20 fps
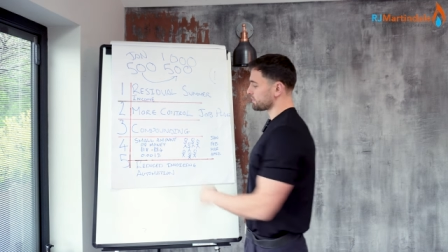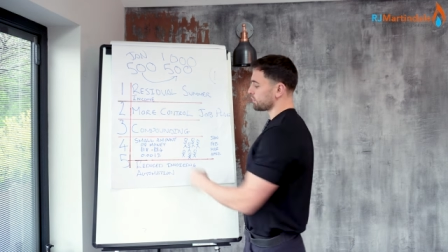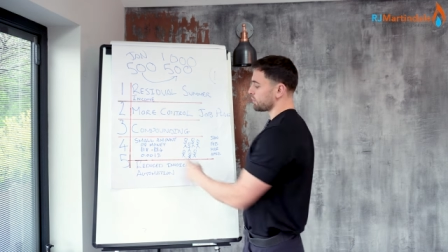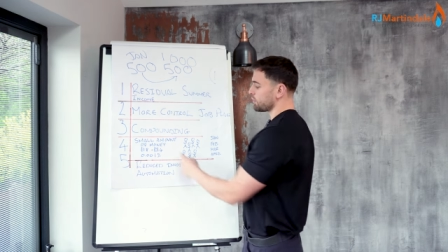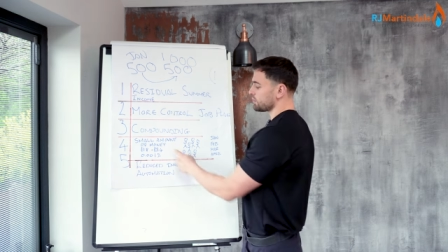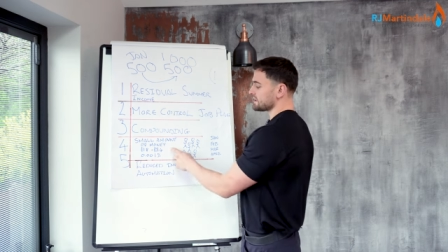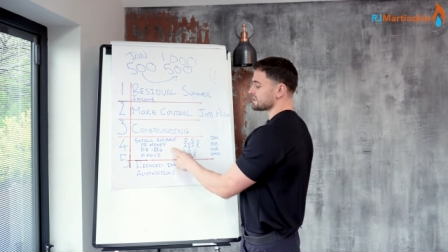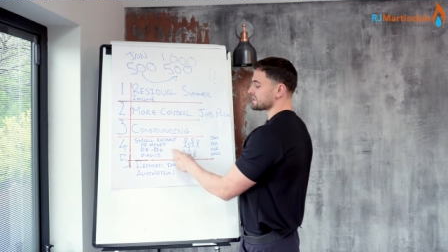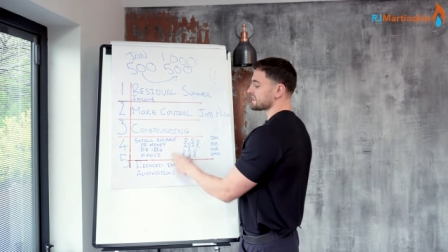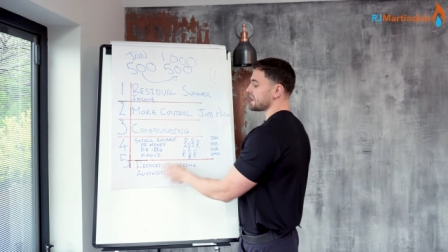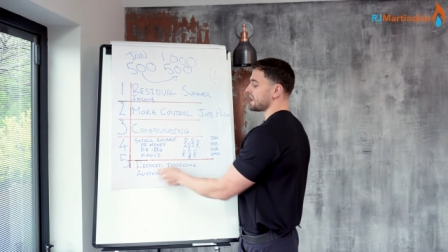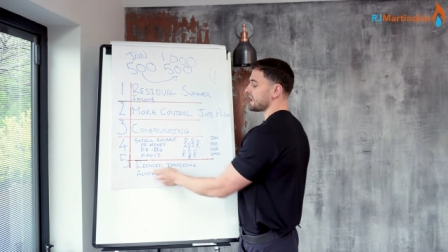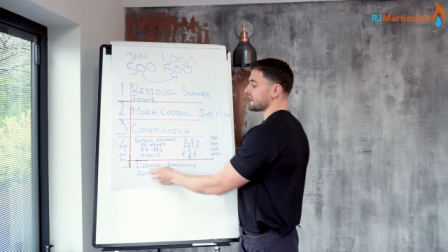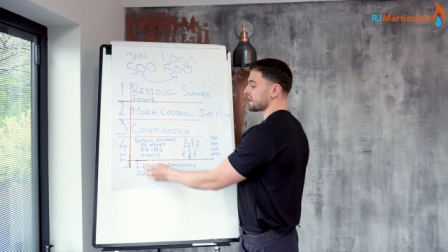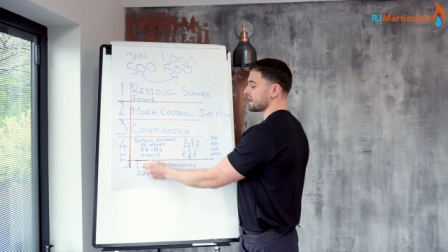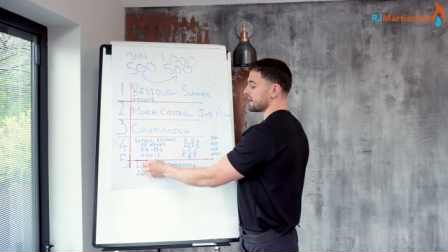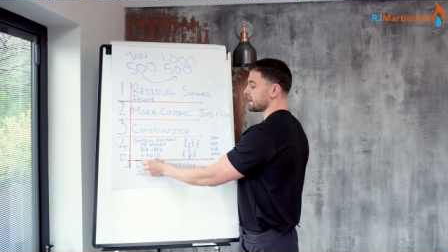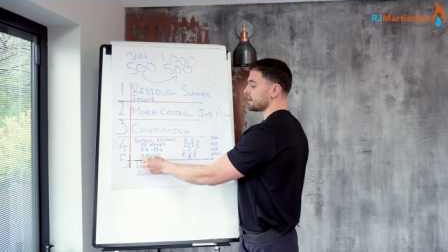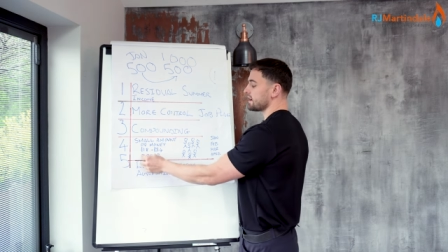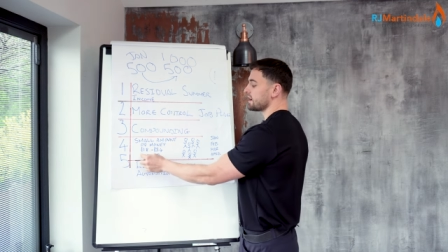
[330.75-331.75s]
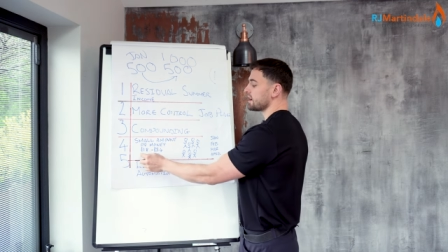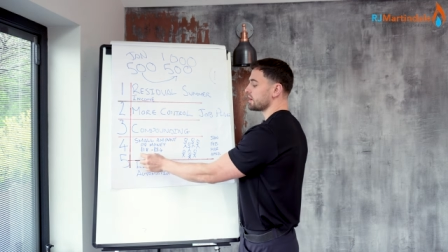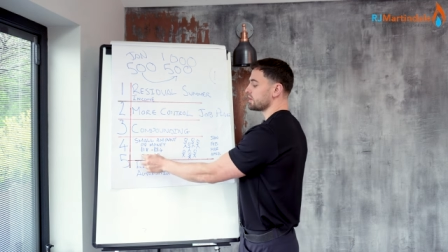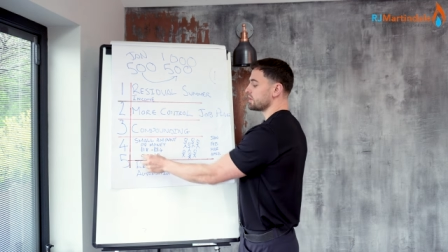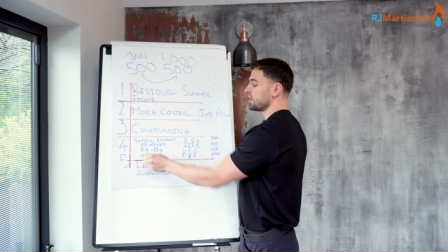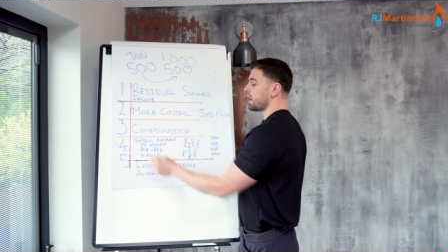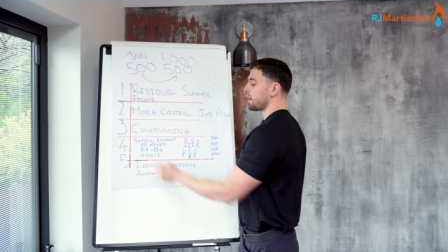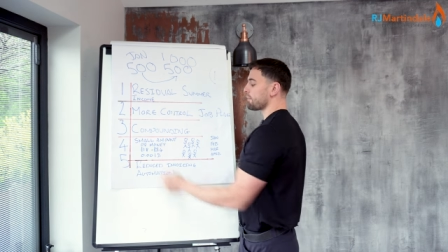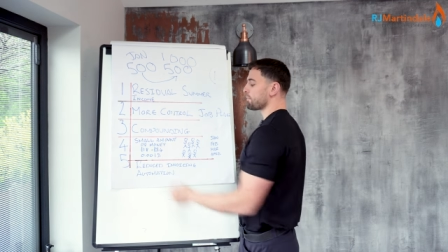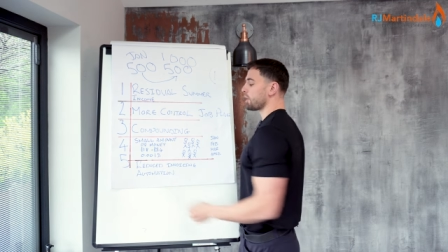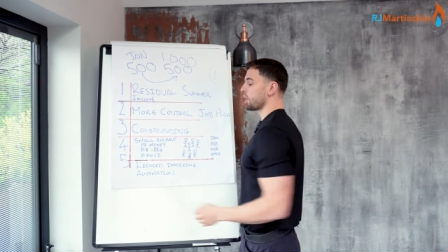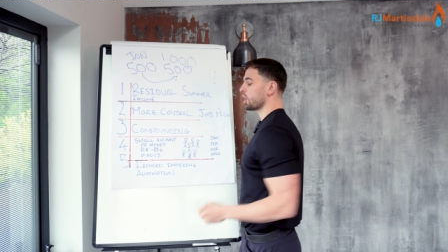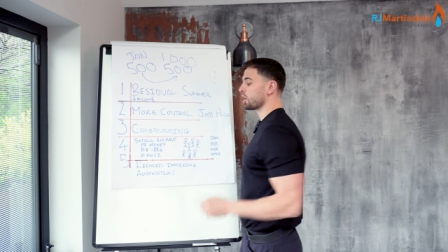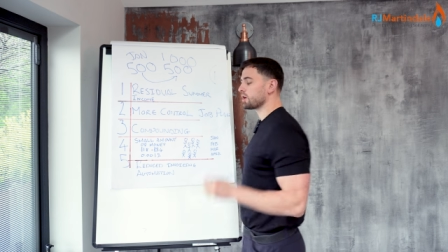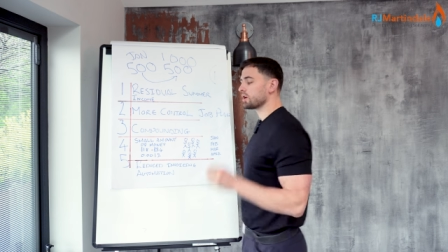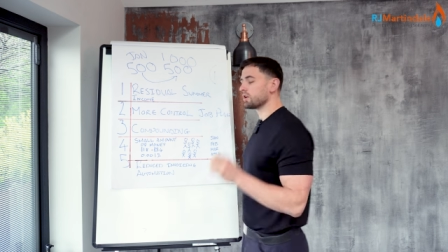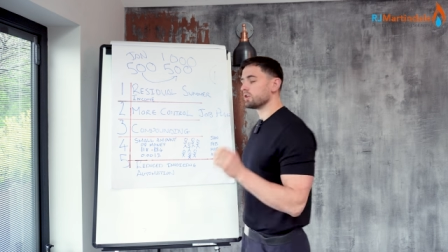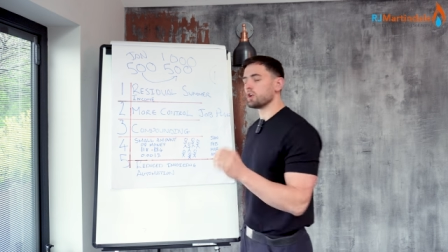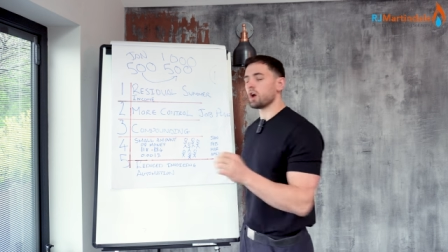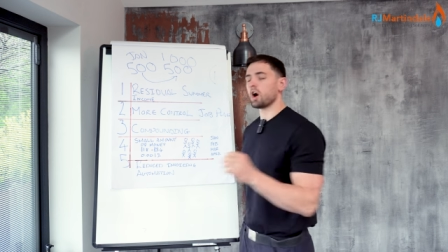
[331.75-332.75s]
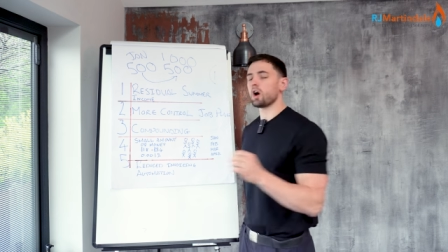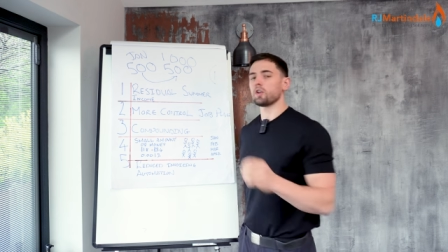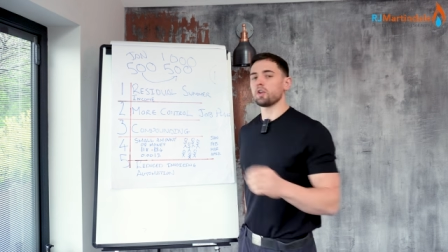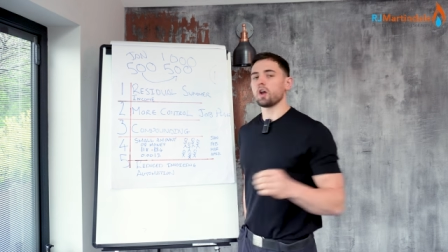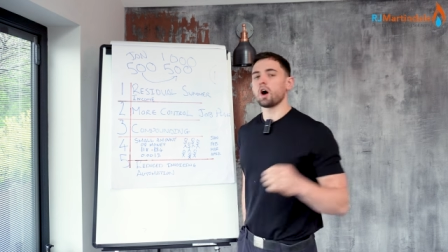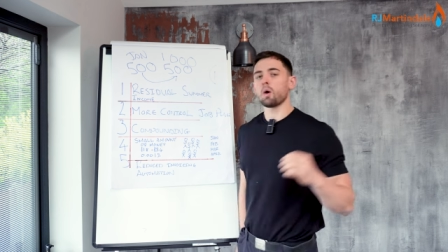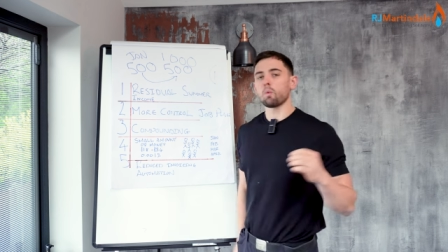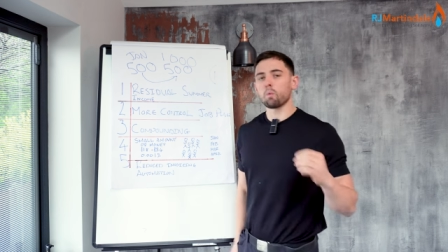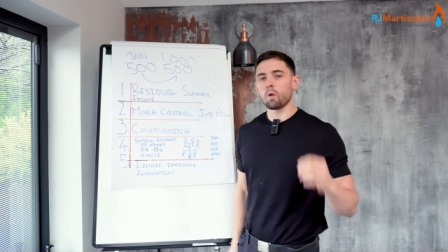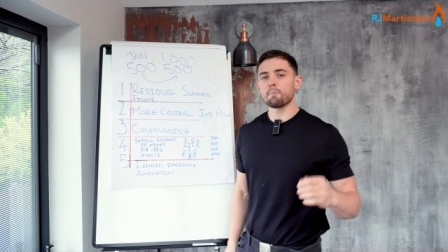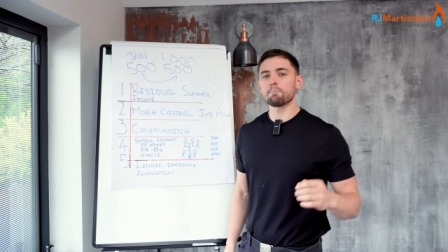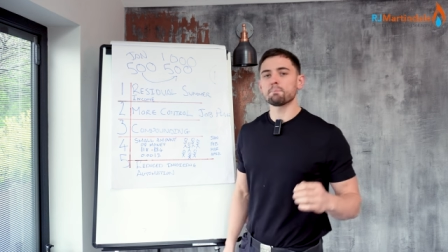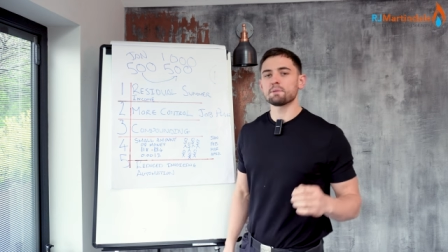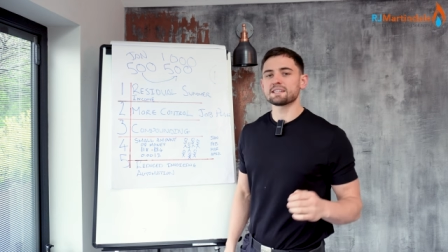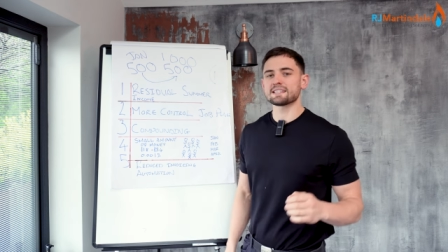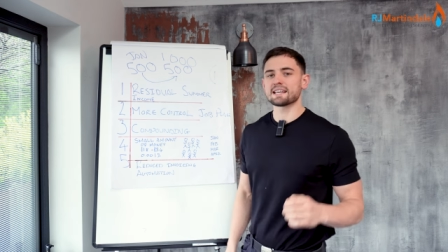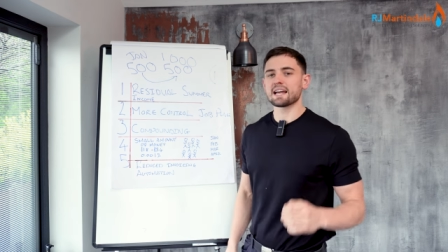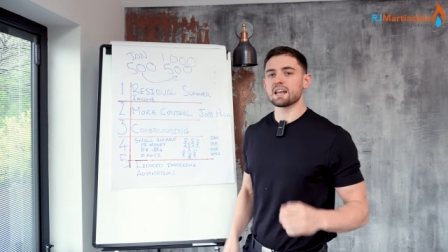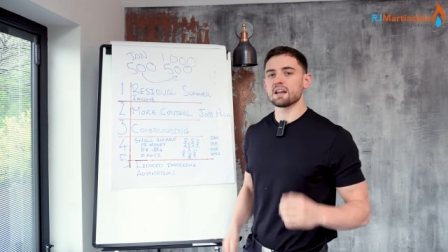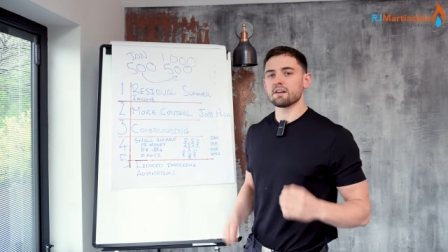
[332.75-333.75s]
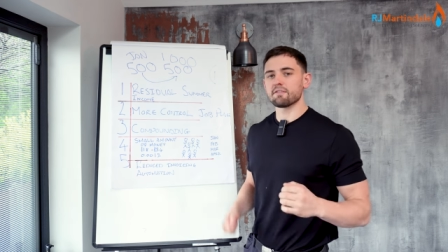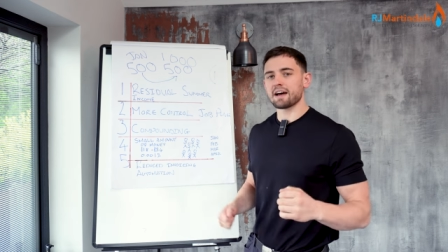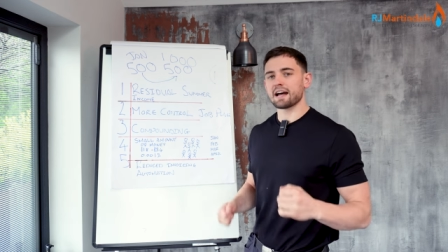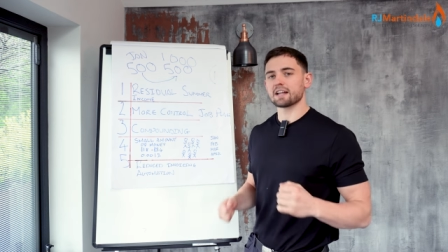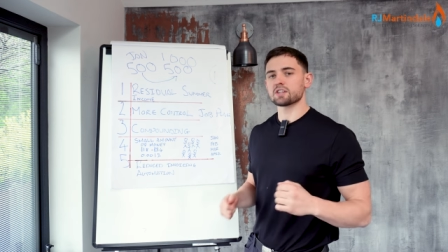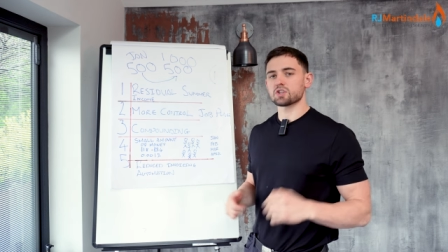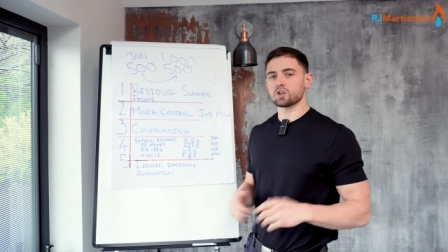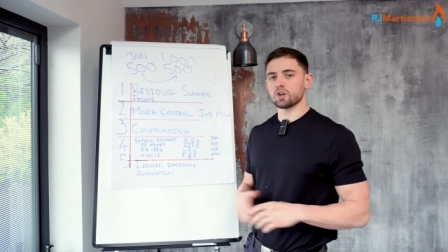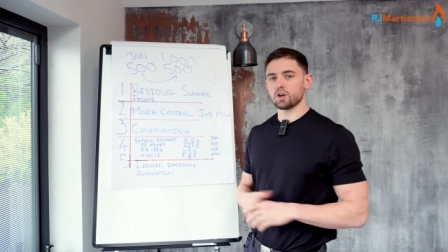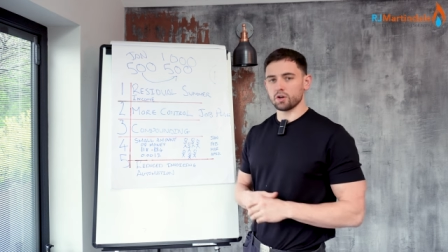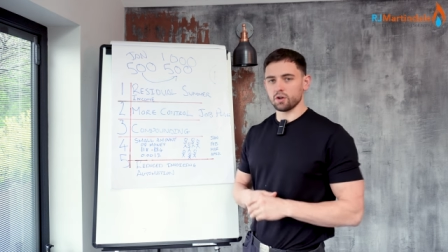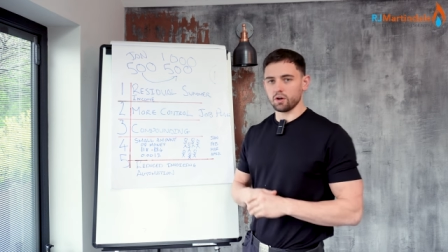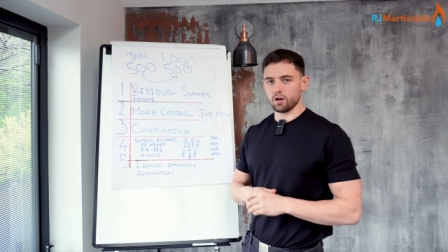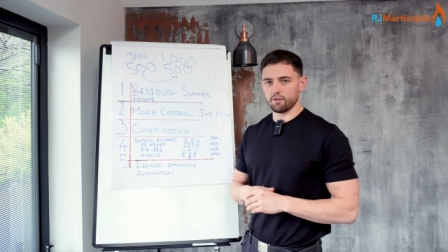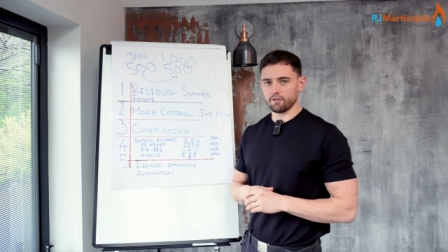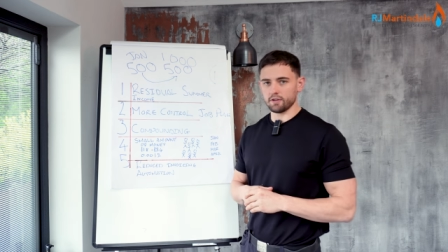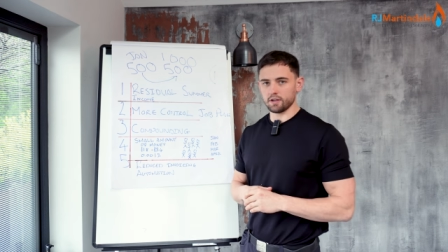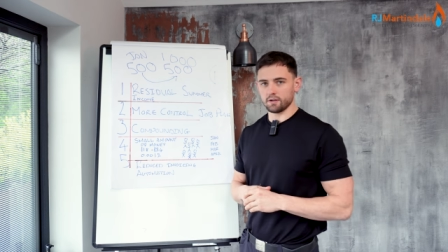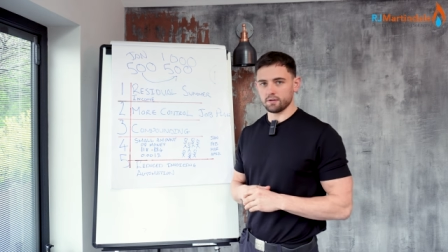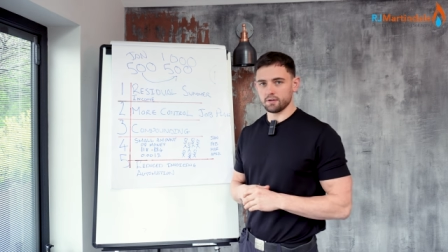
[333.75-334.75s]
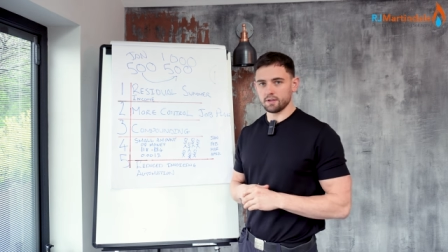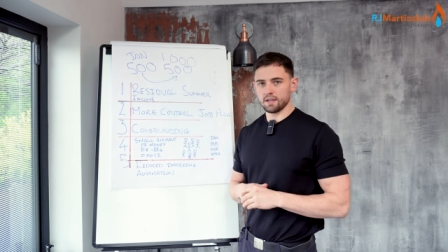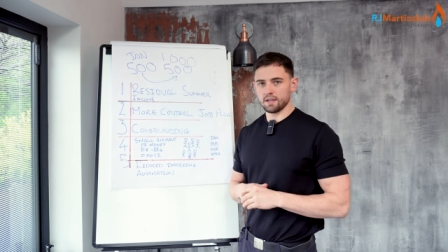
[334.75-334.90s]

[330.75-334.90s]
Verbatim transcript: they're only taking zero point zero zero one percent of our turnover.